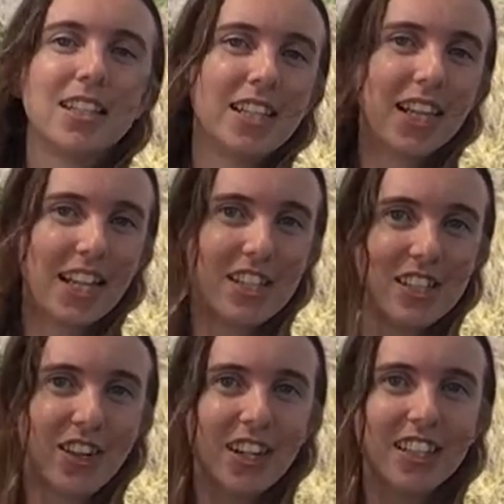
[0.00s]
To get us
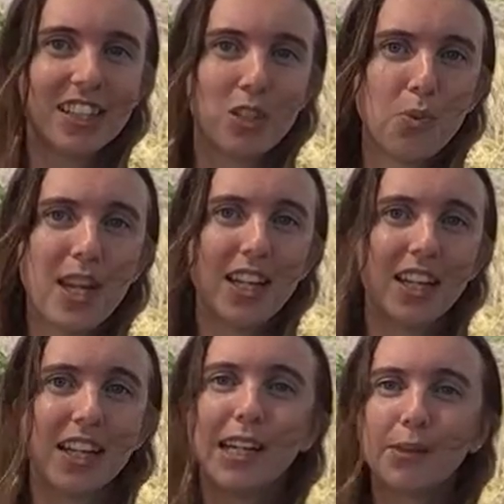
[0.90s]
started this week,
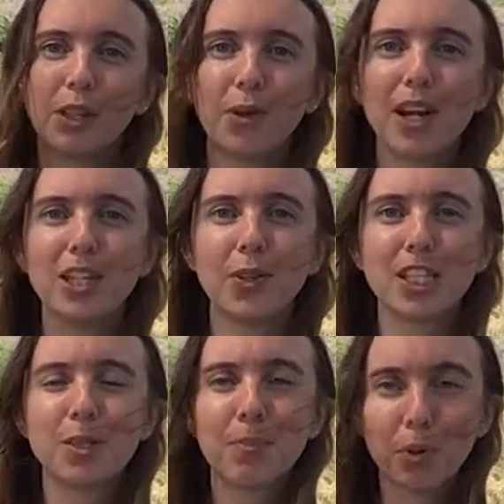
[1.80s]
we're going to
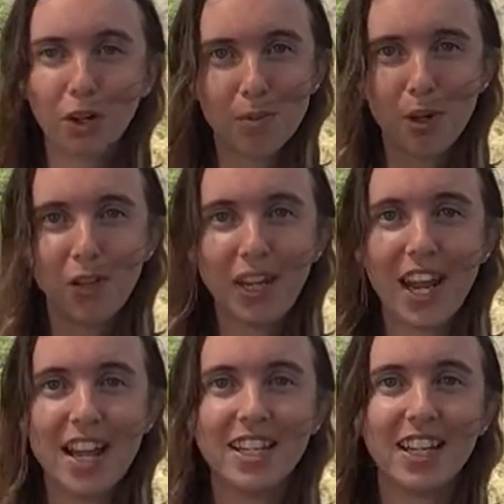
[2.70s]
explore Morro
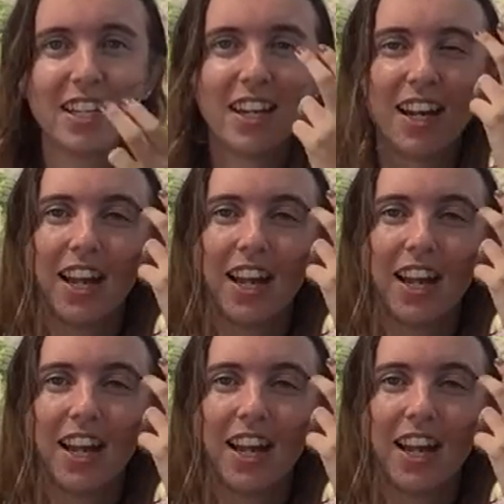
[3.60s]
Canyon